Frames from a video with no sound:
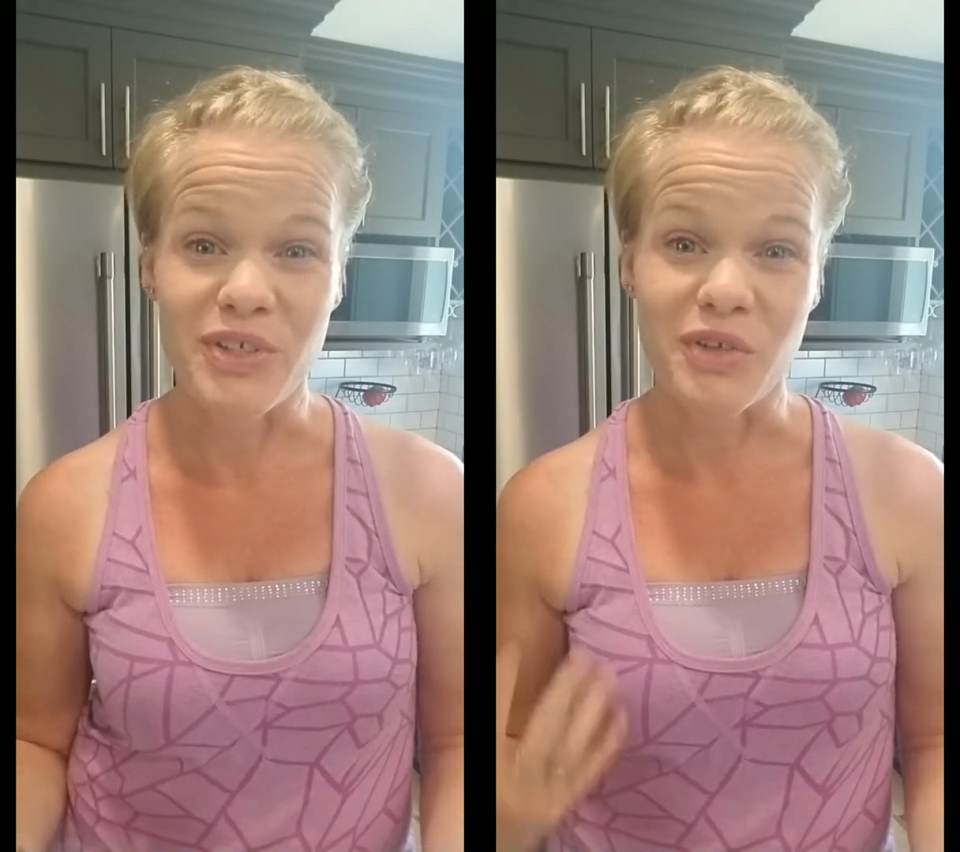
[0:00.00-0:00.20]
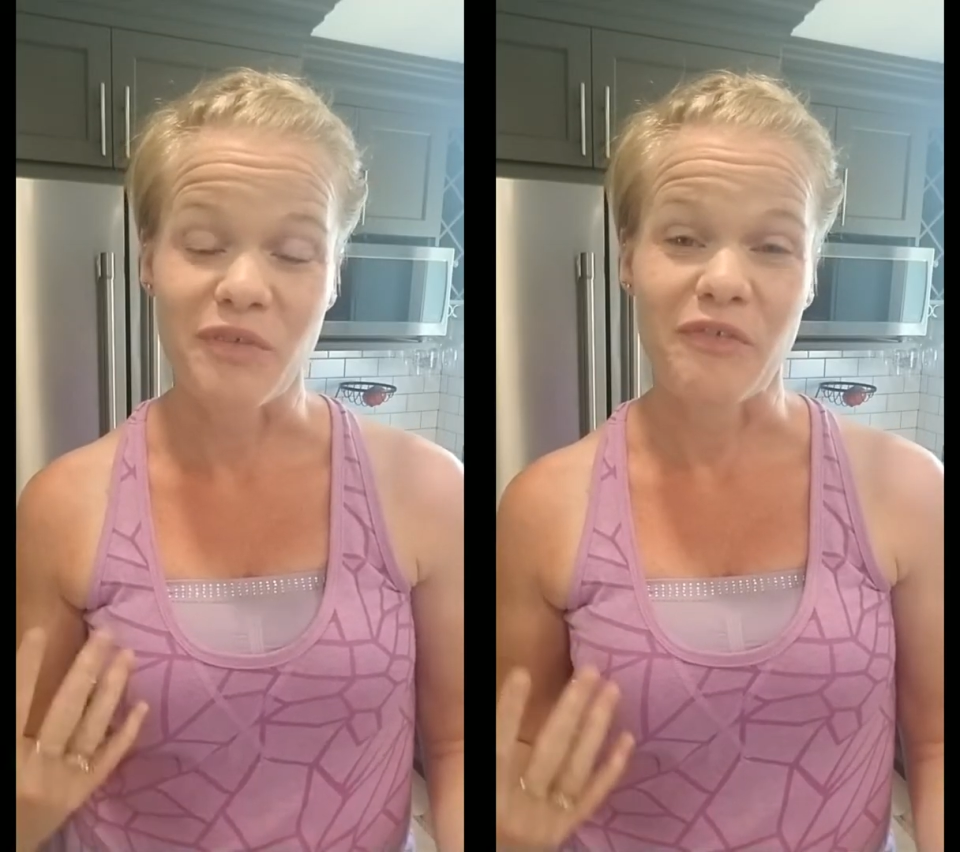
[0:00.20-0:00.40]

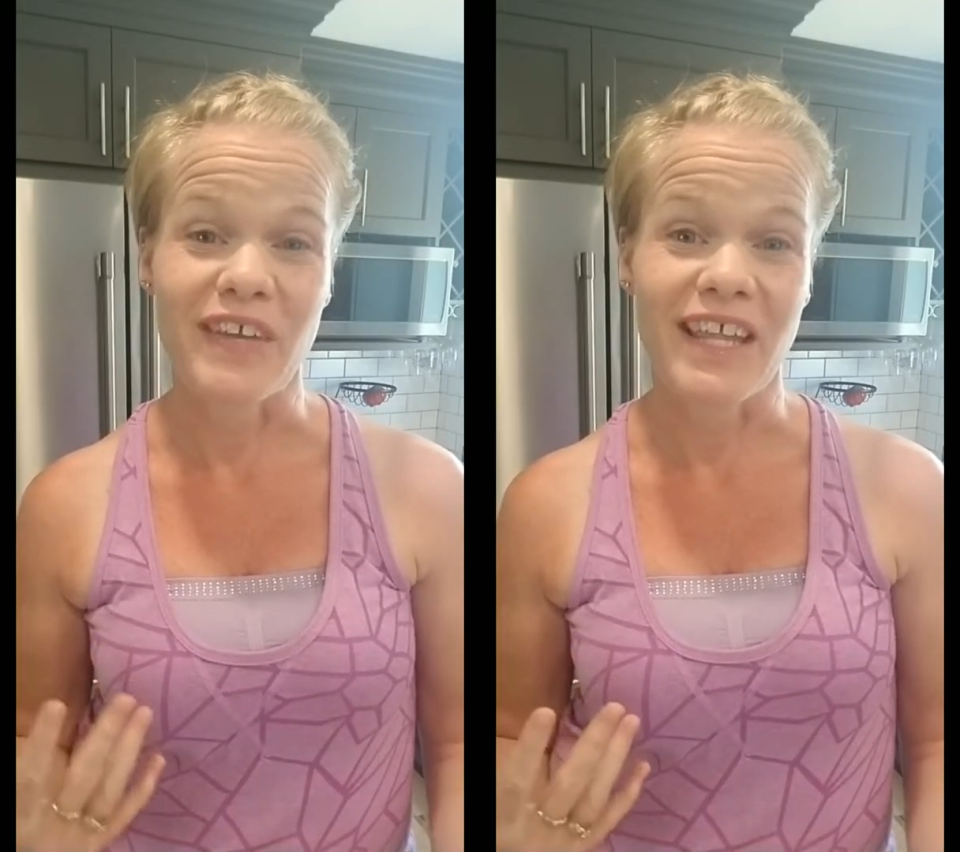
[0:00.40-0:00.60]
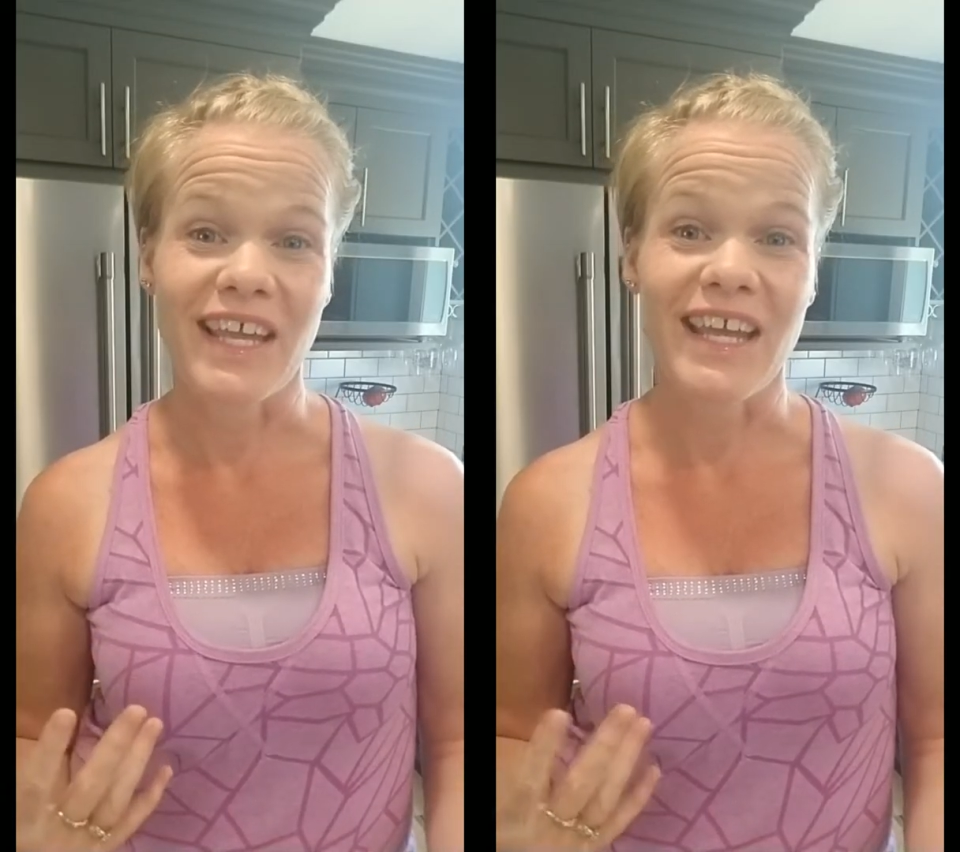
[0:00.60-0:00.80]
So if you're
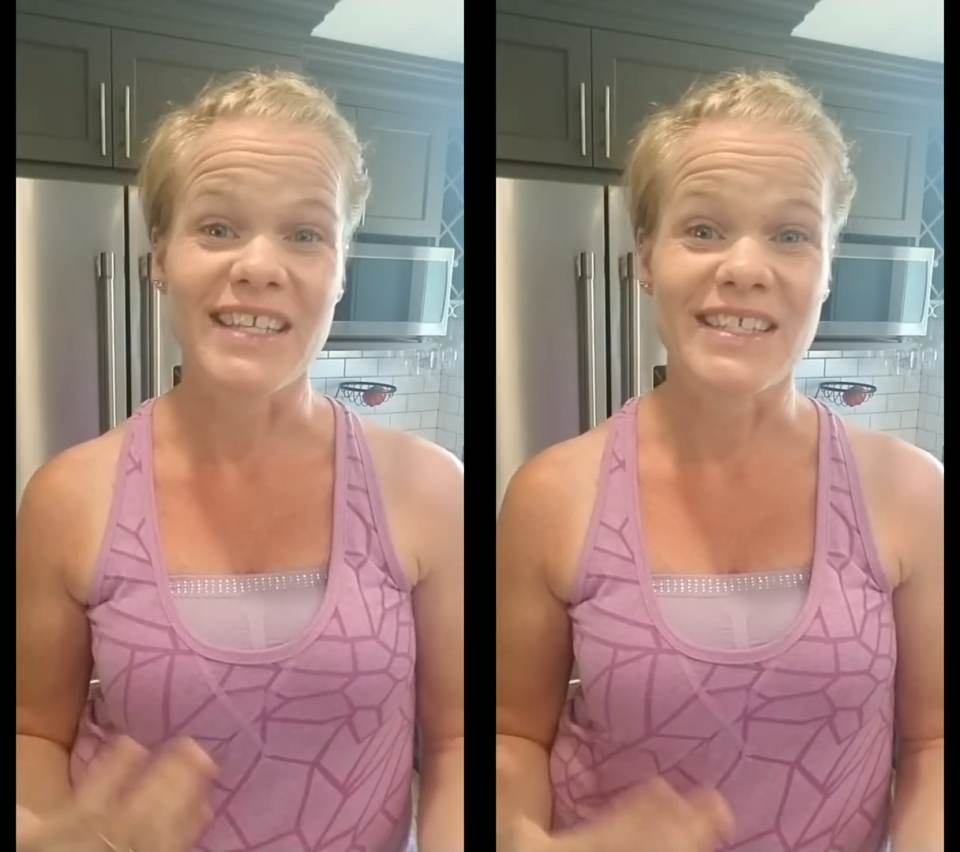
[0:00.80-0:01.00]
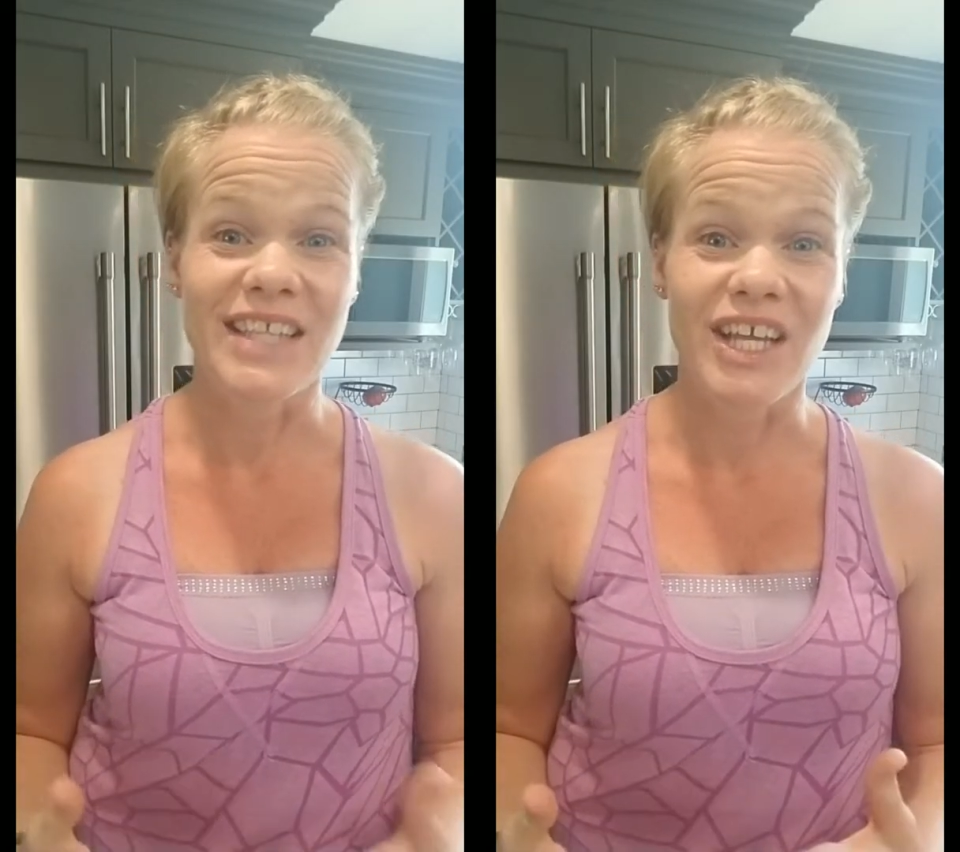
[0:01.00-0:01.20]
feeling kind of
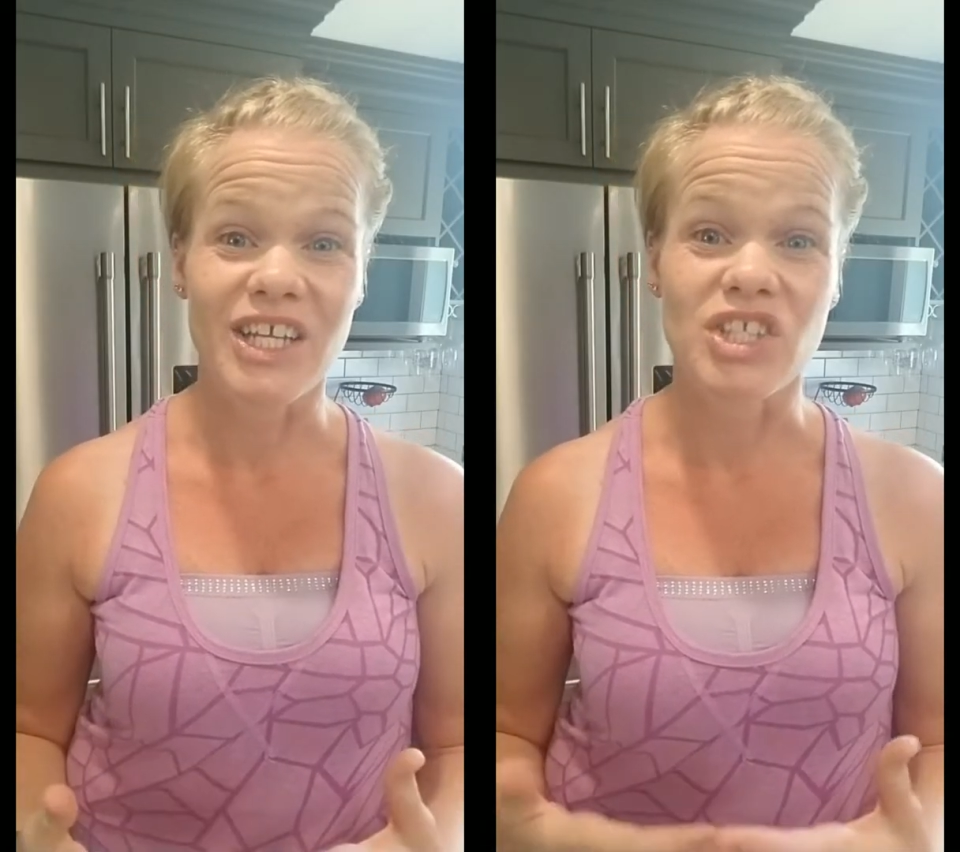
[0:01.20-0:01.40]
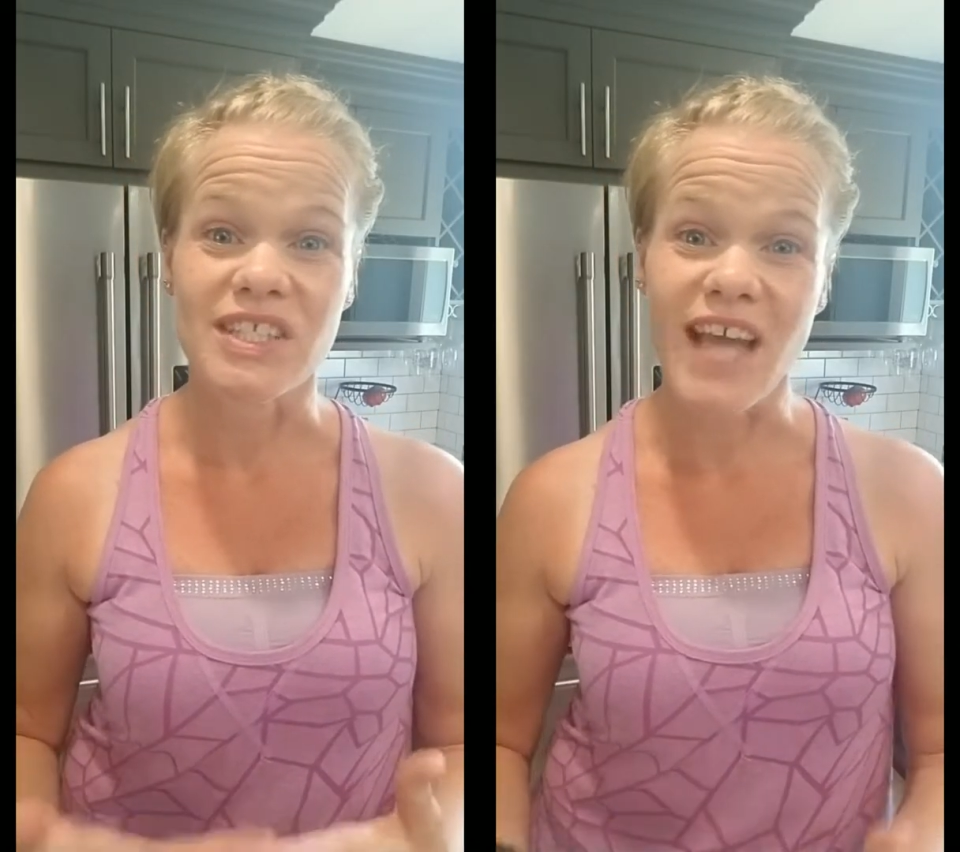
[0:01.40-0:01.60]

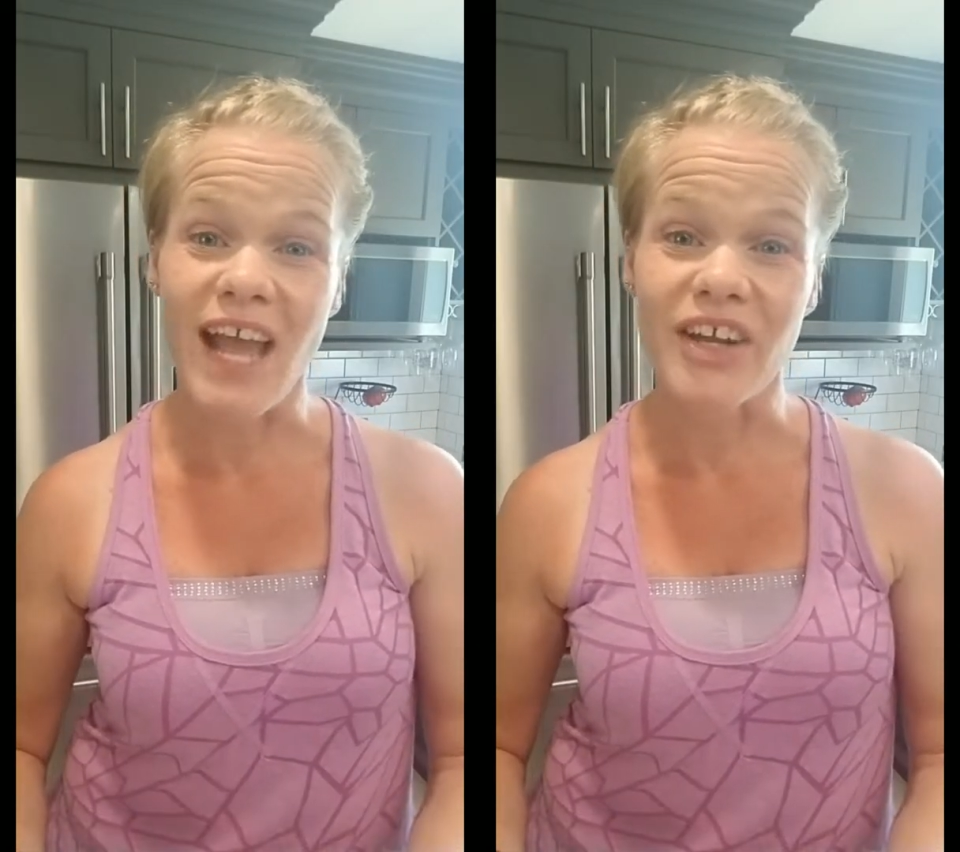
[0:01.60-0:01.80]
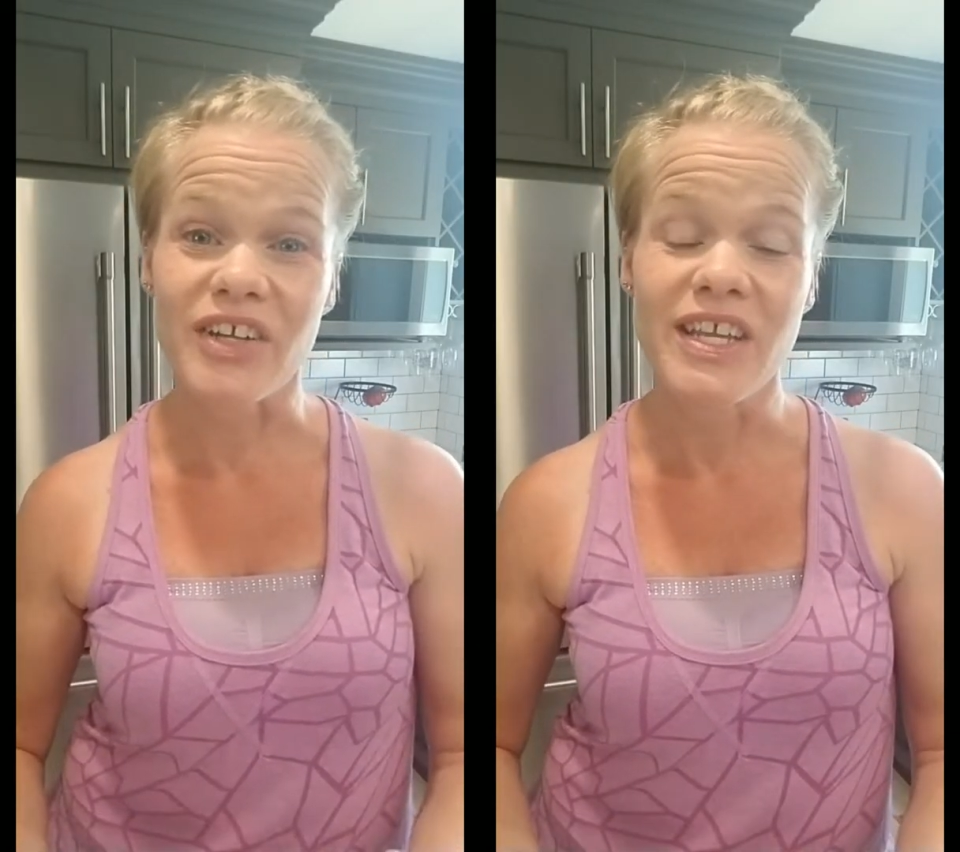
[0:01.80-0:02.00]
sluggish and
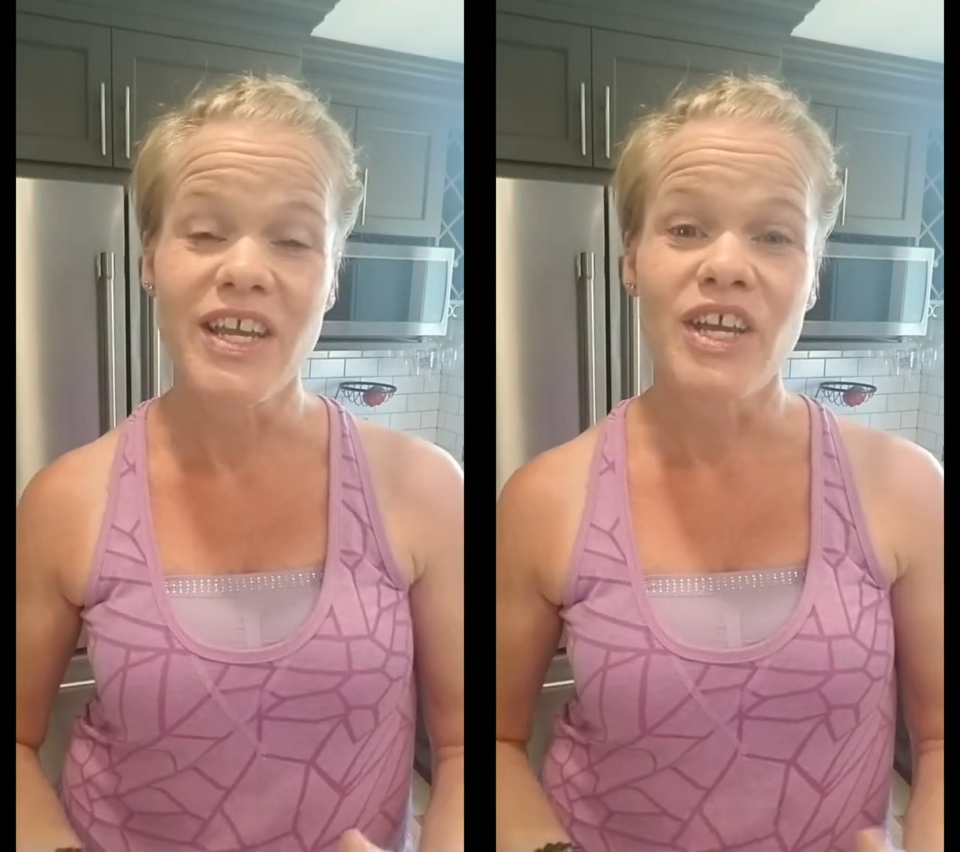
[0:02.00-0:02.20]
tired,